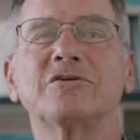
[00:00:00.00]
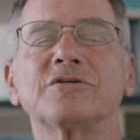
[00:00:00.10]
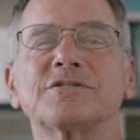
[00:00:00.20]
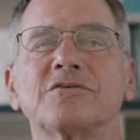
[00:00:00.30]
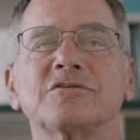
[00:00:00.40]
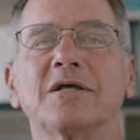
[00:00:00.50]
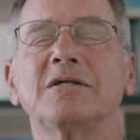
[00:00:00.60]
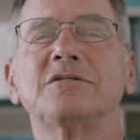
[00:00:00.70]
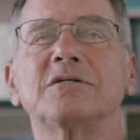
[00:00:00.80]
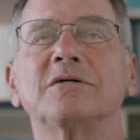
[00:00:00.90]
interest has
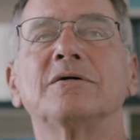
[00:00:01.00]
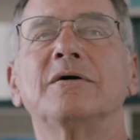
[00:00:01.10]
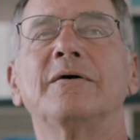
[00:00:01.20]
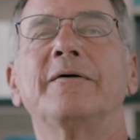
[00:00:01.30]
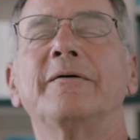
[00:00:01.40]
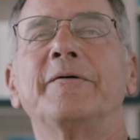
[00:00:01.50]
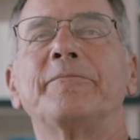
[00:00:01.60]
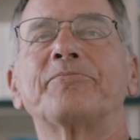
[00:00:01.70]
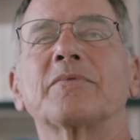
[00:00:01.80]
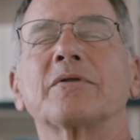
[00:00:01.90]
led to
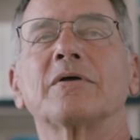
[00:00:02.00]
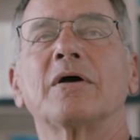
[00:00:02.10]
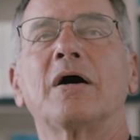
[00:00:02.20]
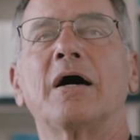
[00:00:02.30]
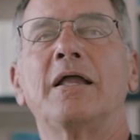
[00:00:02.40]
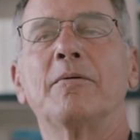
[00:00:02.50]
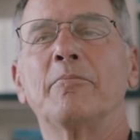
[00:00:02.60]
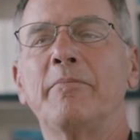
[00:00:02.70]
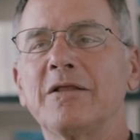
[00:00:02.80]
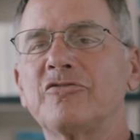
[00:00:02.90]
an
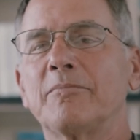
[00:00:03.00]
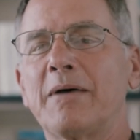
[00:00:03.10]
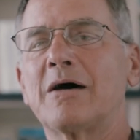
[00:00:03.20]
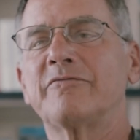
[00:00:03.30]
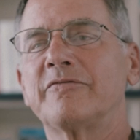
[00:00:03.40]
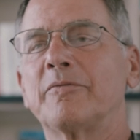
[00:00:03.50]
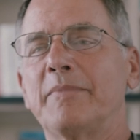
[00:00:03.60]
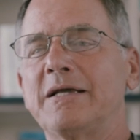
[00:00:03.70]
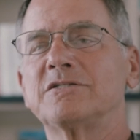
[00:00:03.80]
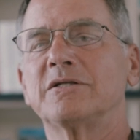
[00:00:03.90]
immense amount of
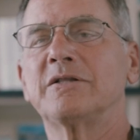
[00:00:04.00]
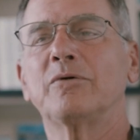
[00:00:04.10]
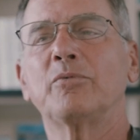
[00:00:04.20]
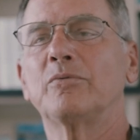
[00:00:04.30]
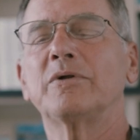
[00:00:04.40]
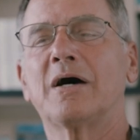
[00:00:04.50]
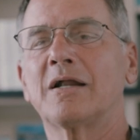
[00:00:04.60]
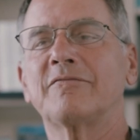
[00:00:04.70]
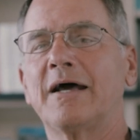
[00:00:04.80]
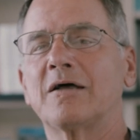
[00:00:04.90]
information that we would
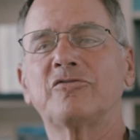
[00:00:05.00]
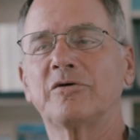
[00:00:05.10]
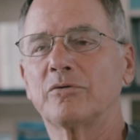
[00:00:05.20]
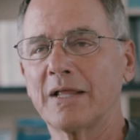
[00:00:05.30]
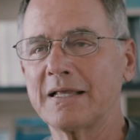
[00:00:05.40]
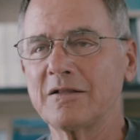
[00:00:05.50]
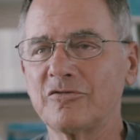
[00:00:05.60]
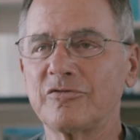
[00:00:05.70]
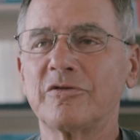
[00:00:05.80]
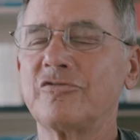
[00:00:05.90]
not have had. So, like
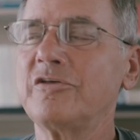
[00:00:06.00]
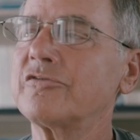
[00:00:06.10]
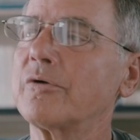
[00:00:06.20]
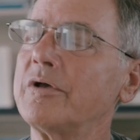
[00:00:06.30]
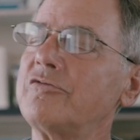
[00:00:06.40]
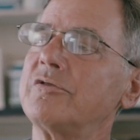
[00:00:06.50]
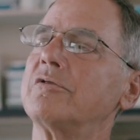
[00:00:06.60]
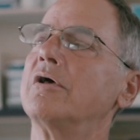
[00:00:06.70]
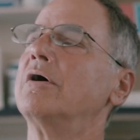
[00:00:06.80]
in the Sea Star Wasting,